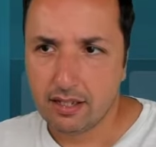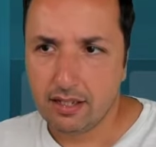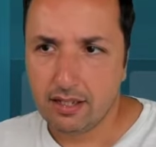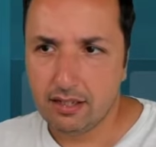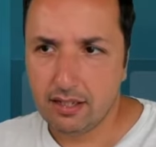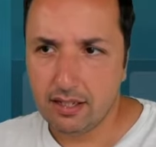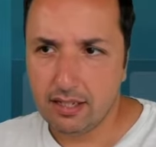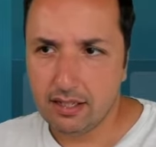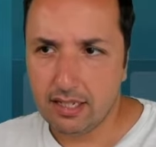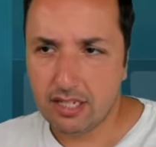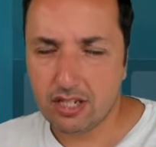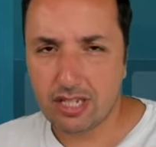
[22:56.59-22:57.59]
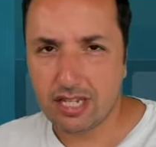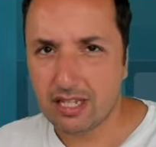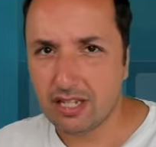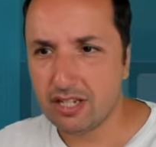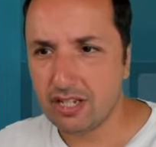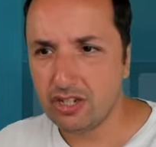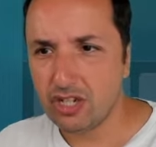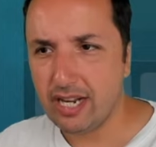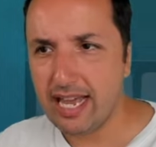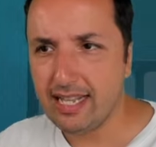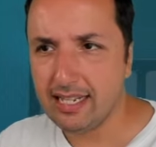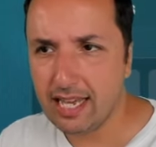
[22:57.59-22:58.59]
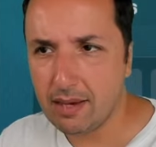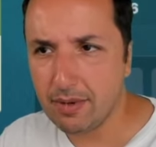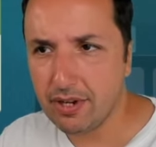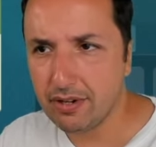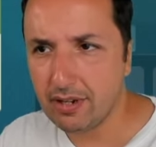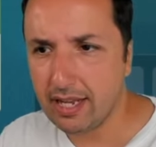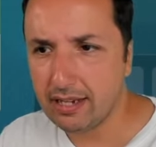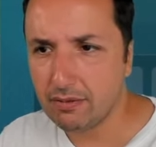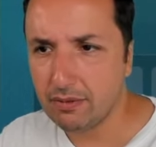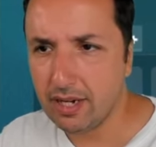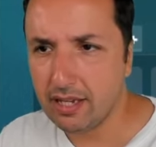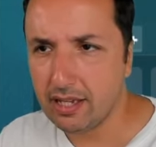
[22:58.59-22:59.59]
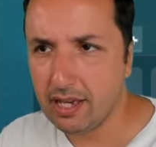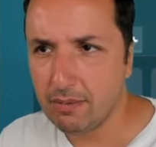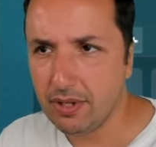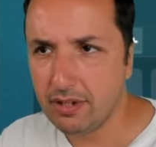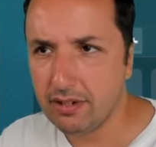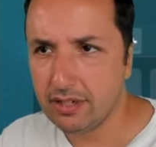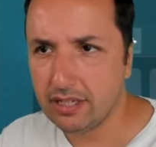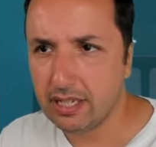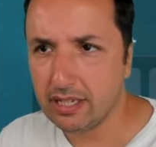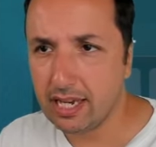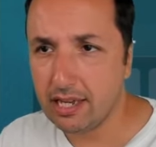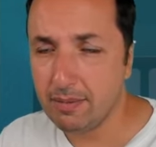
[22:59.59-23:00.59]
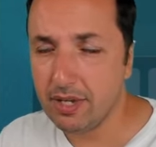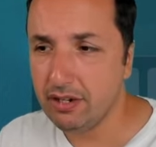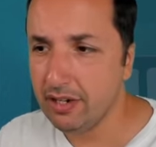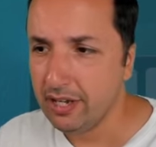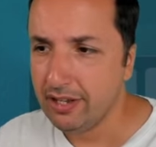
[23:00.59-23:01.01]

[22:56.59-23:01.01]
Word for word: in, in this such an endgame here, like I came here and then came here,